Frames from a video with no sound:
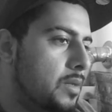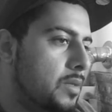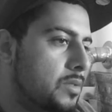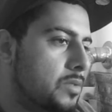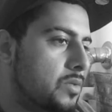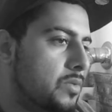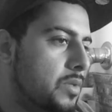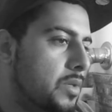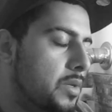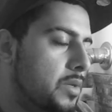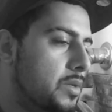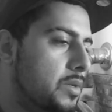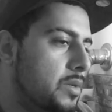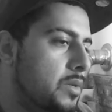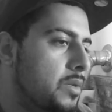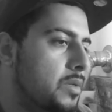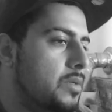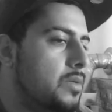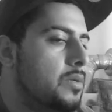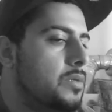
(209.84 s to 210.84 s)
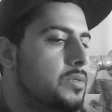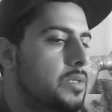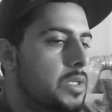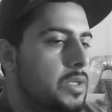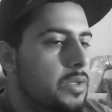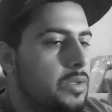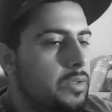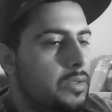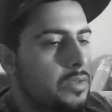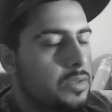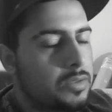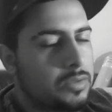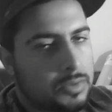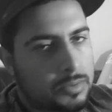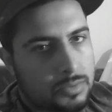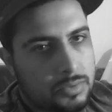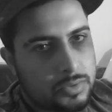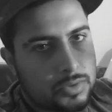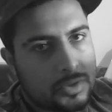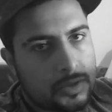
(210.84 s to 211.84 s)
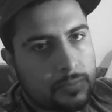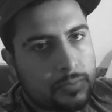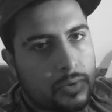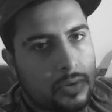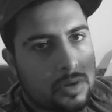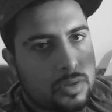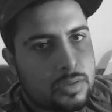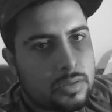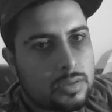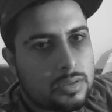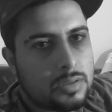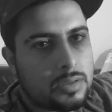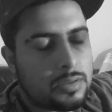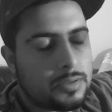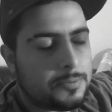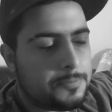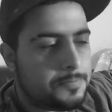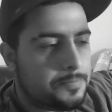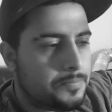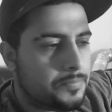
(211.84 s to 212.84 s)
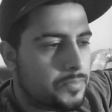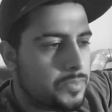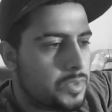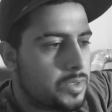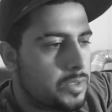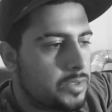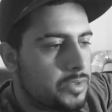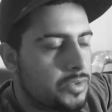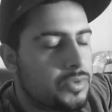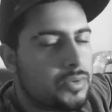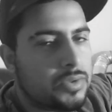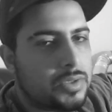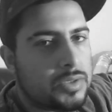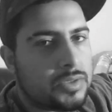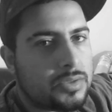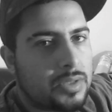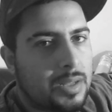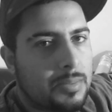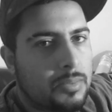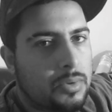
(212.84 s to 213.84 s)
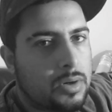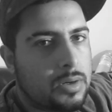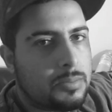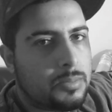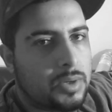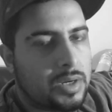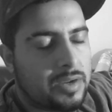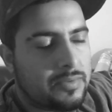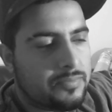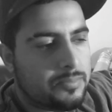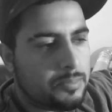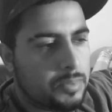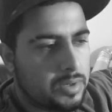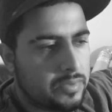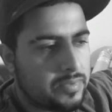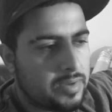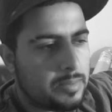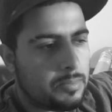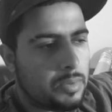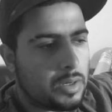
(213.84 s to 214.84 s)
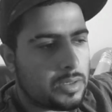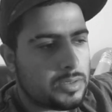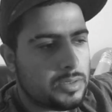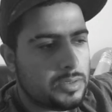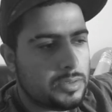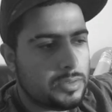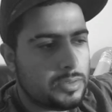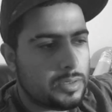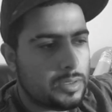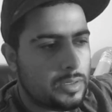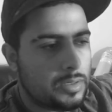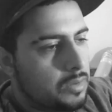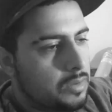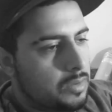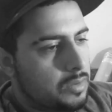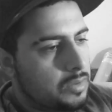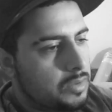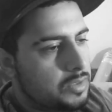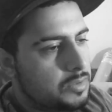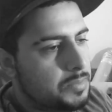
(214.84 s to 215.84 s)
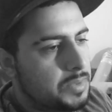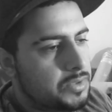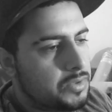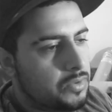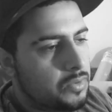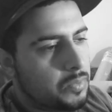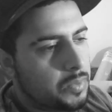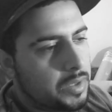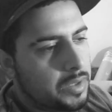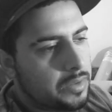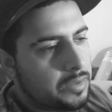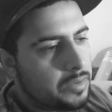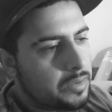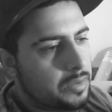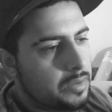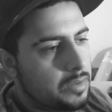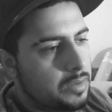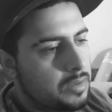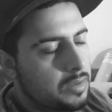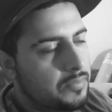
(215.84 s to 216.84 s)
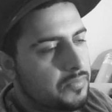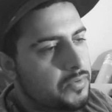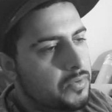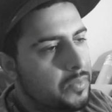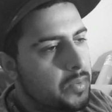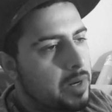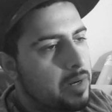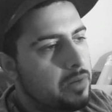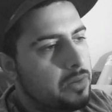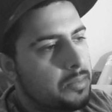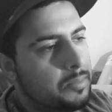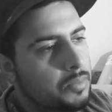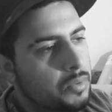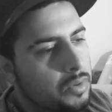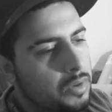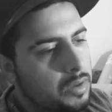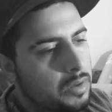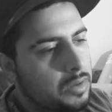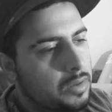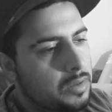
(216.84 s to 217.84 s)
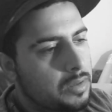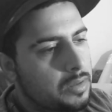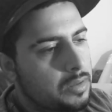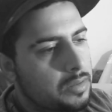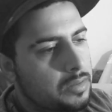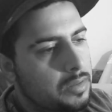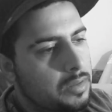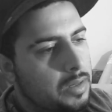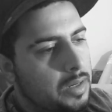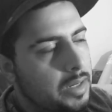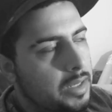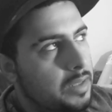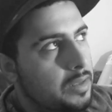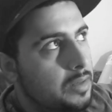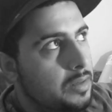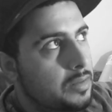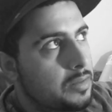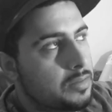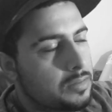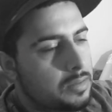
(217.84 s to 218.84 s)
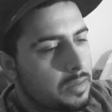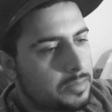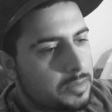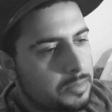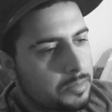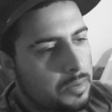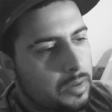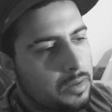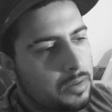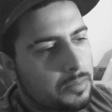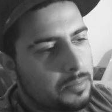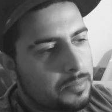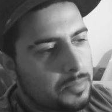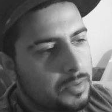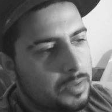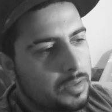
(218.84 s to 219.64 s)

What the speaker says: So then say there's a port on there's usually a slot port on prefab boxes. You just measure the width, left to right on the port, the height, top to bottom,